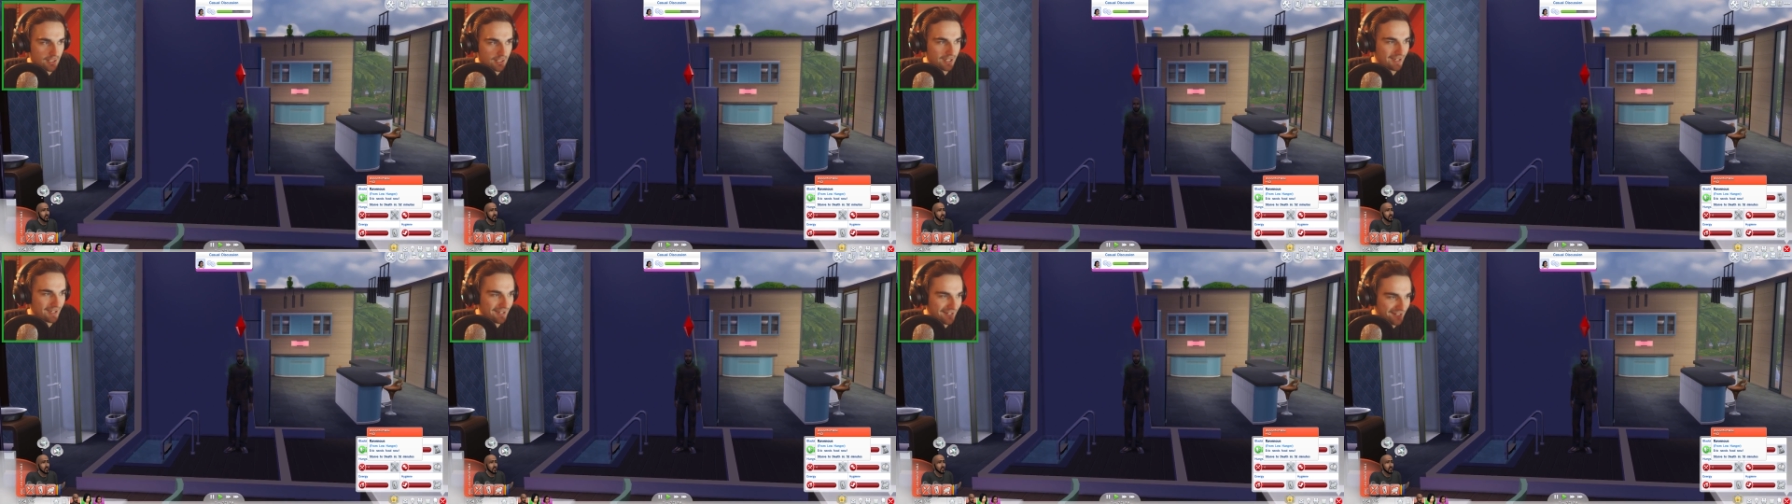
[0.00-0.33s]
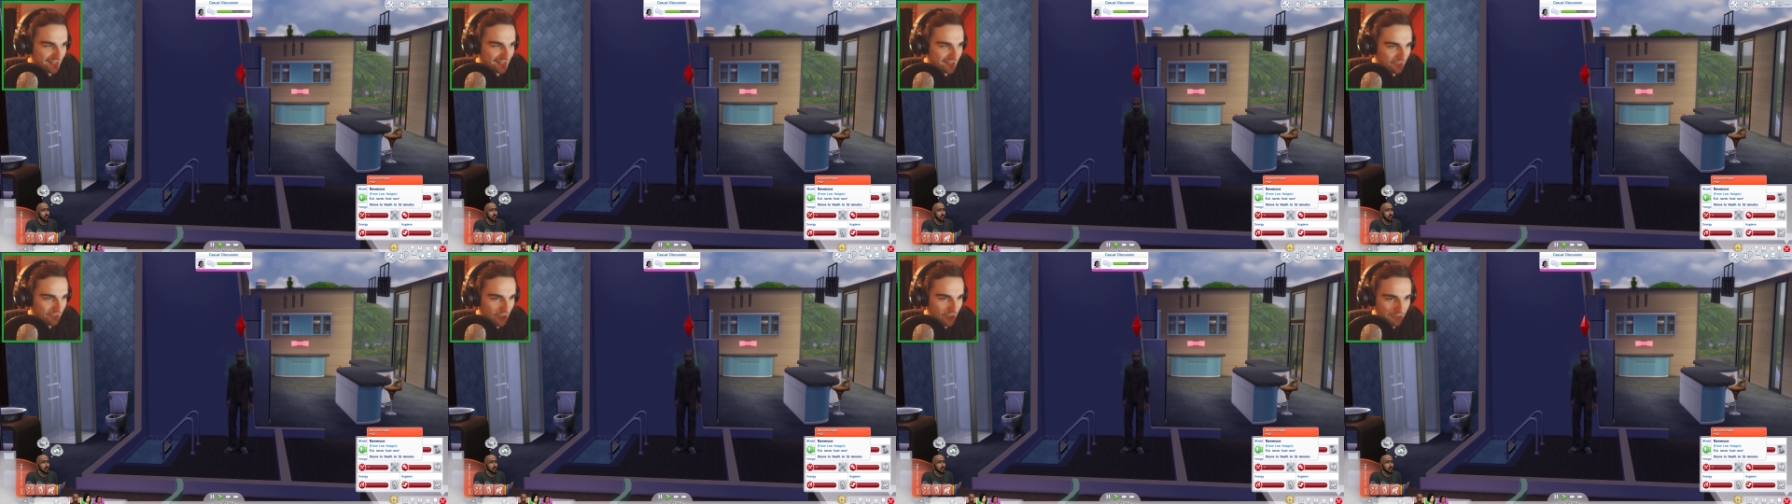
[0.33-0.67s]

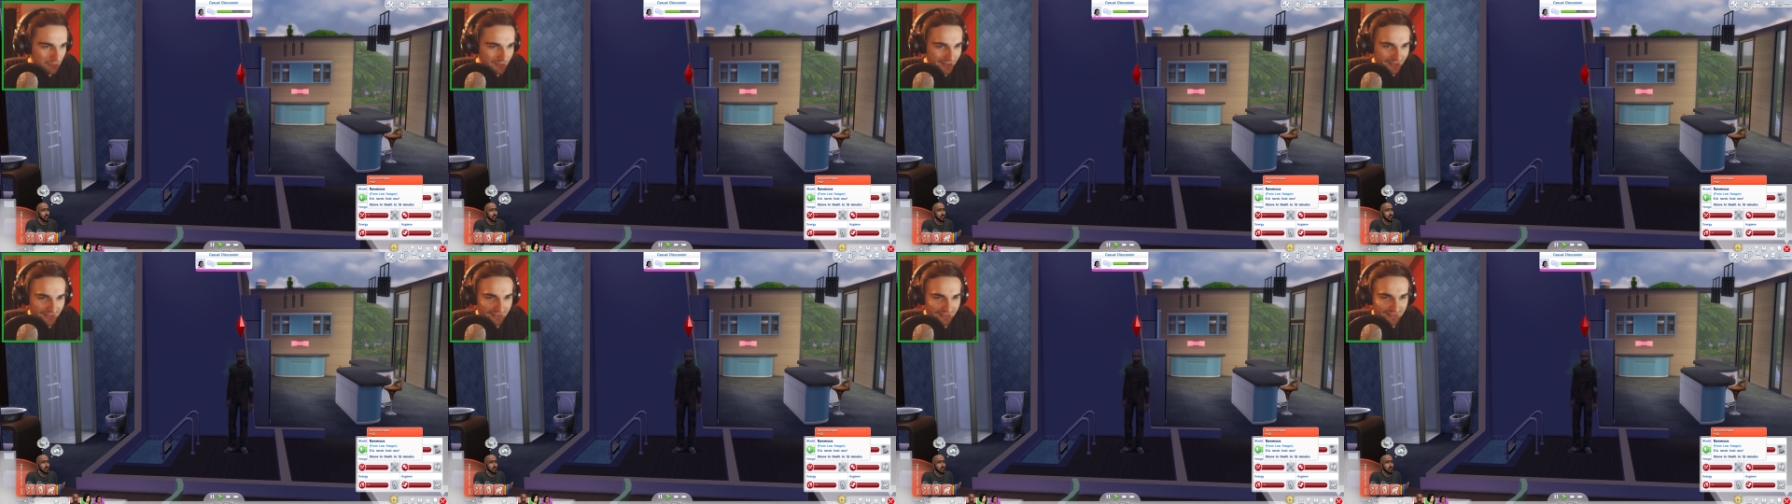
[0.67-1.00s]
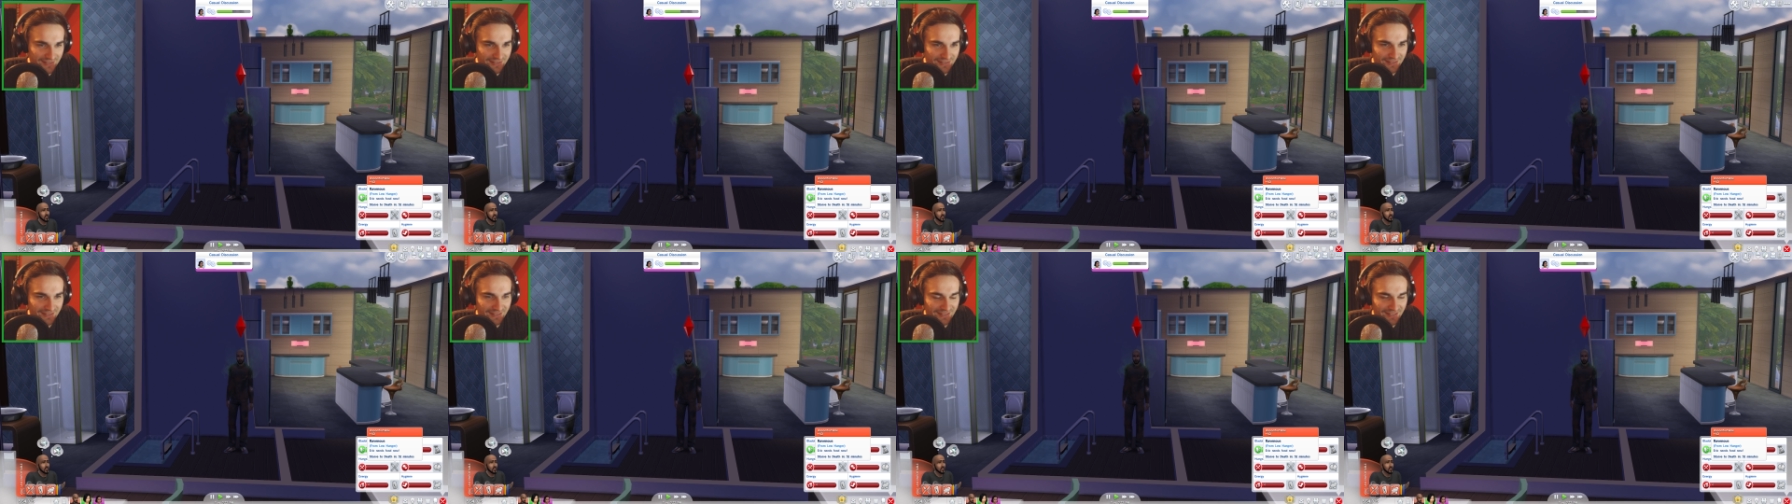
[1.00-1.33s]
kind of
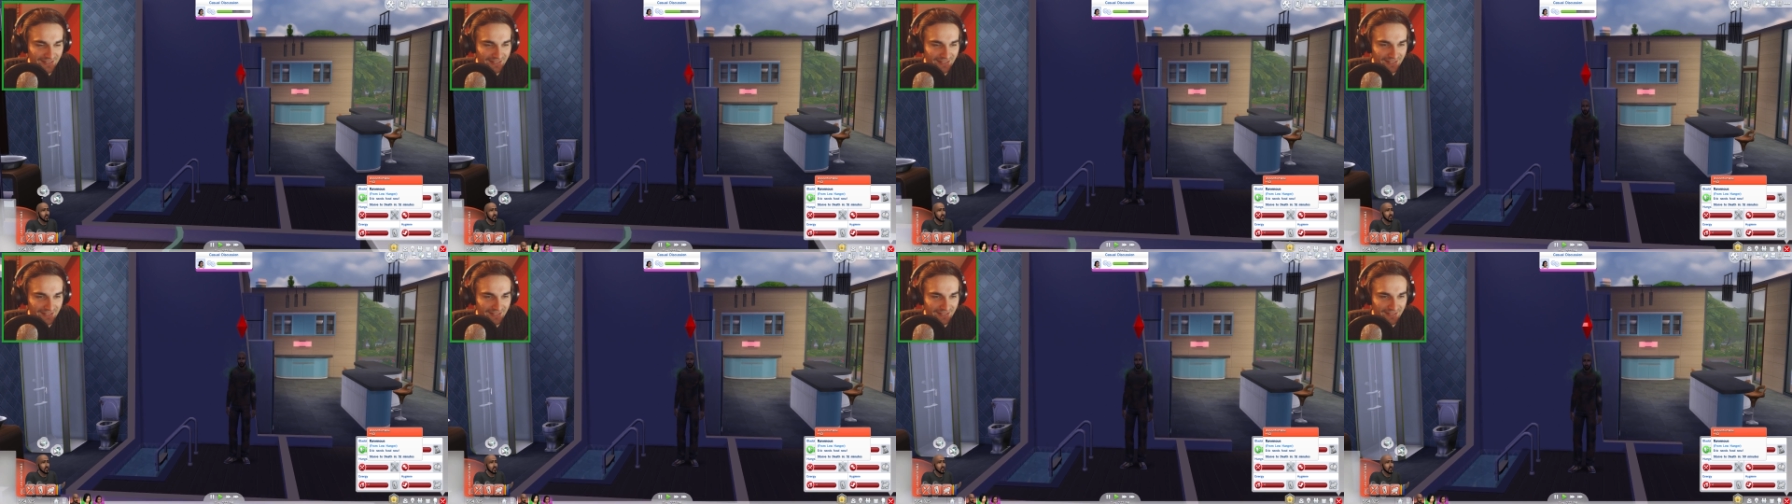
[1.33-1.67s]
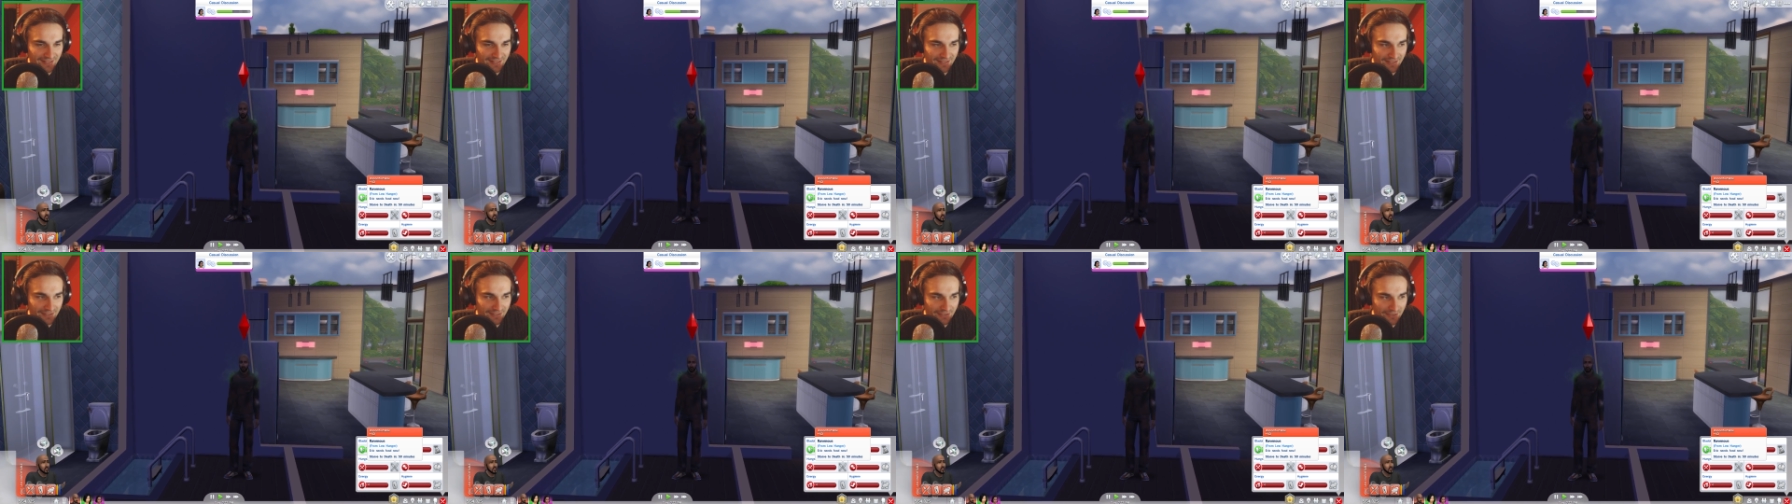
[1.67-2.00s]
ominous.
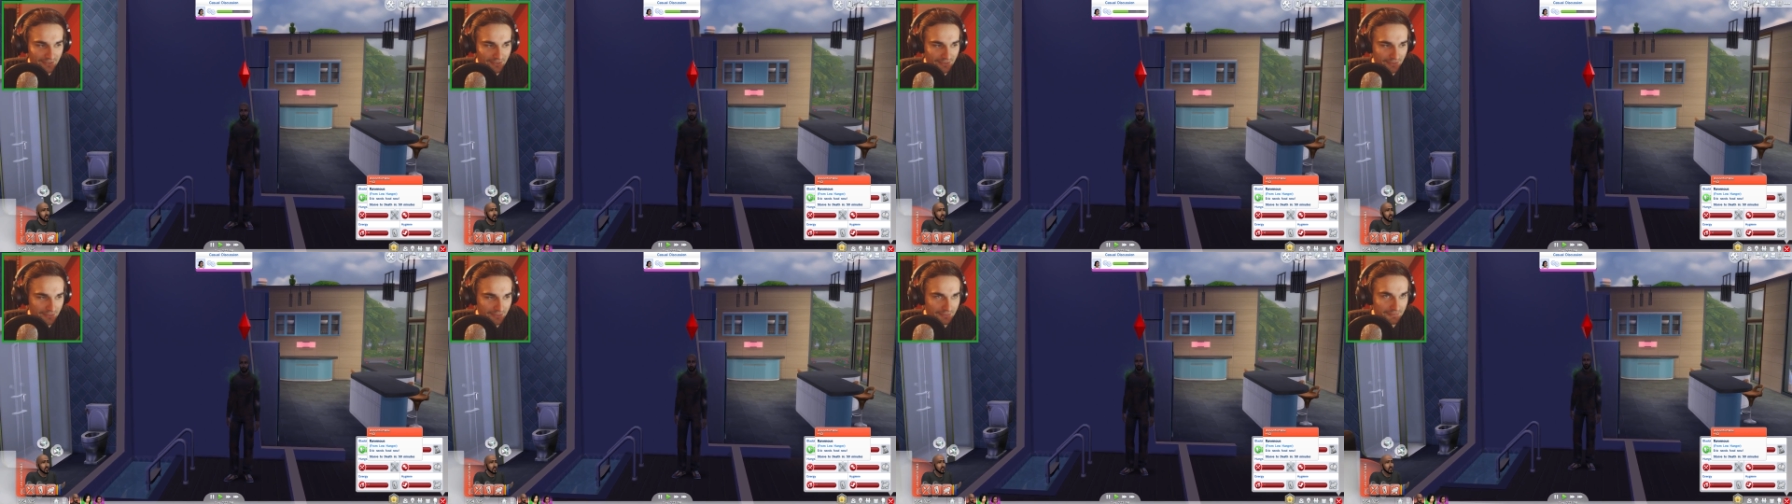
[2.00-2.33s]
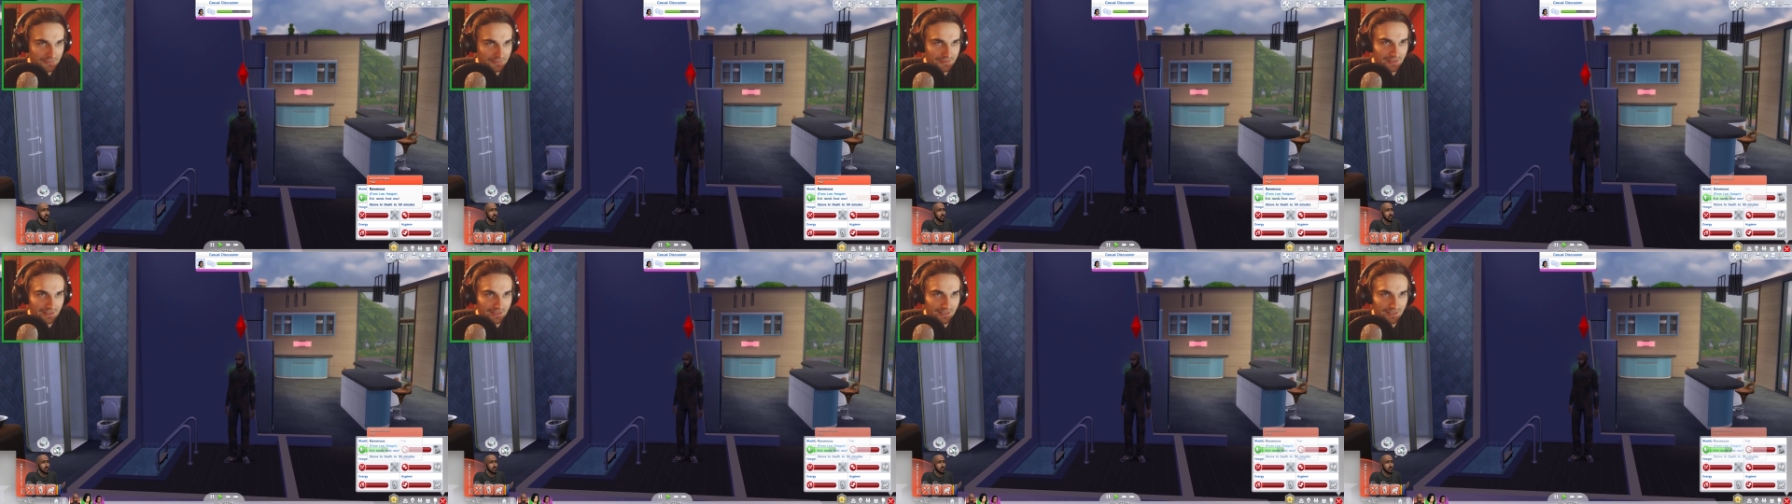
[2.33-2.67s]
Oh
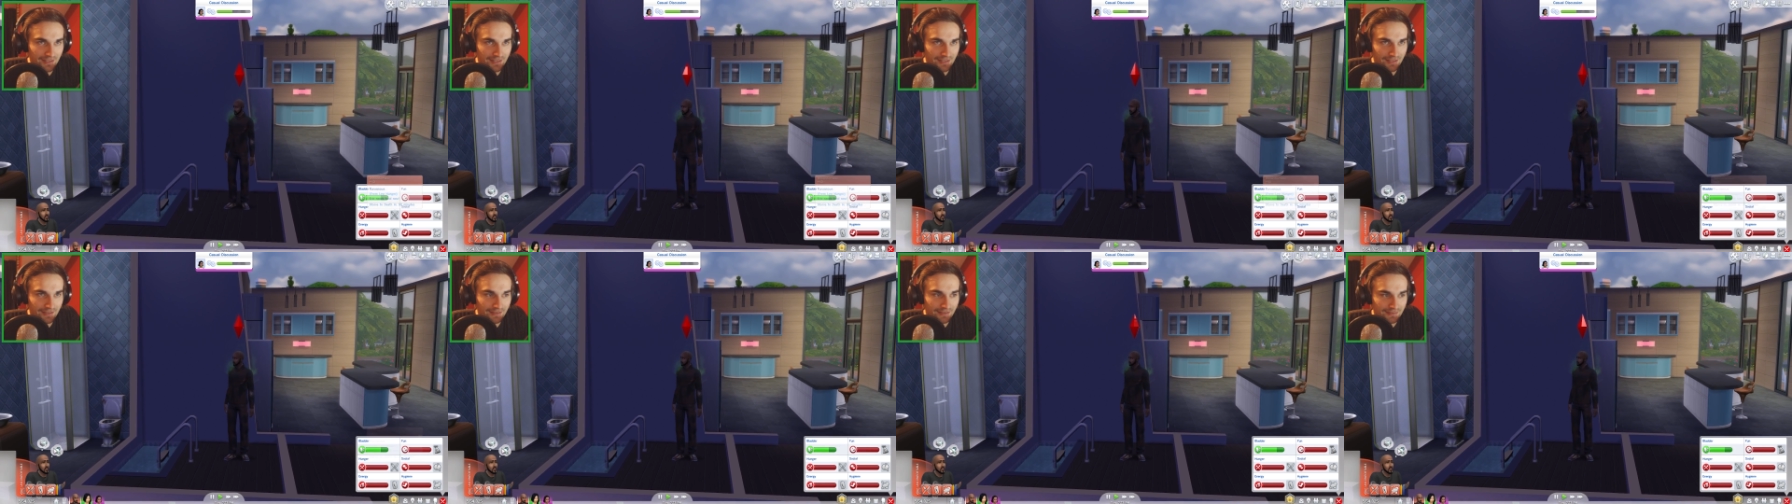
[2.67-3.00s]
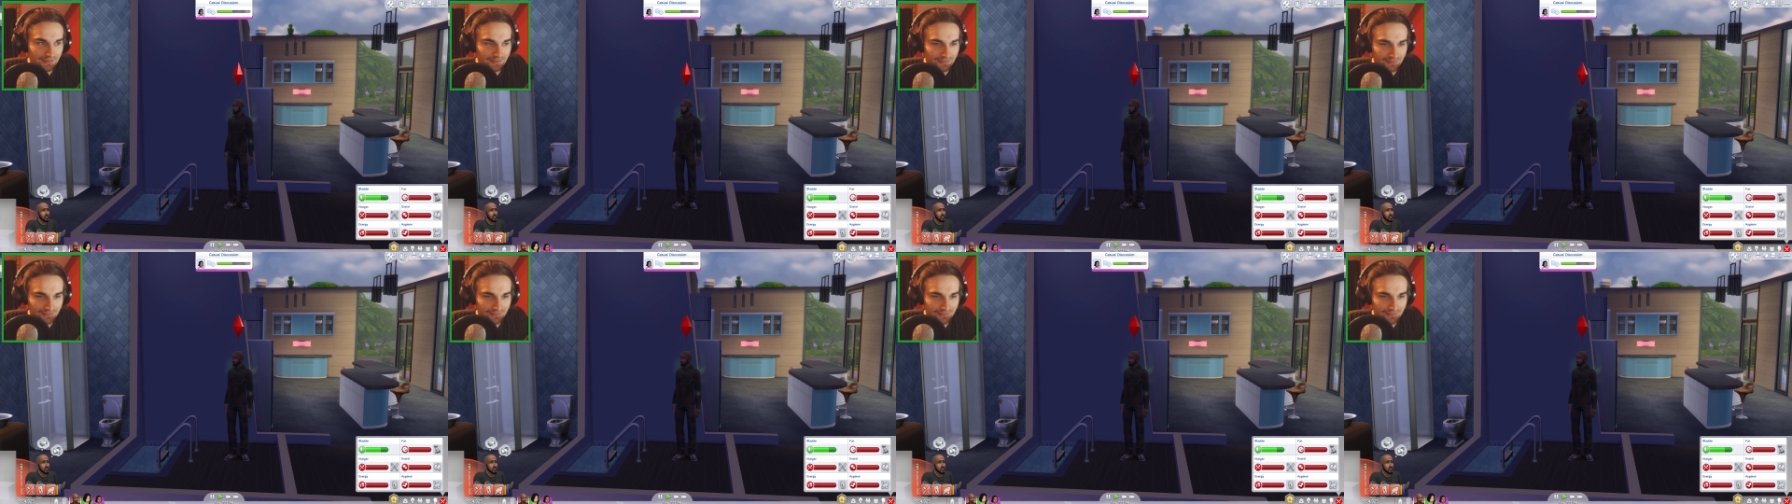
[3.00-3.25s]
dear.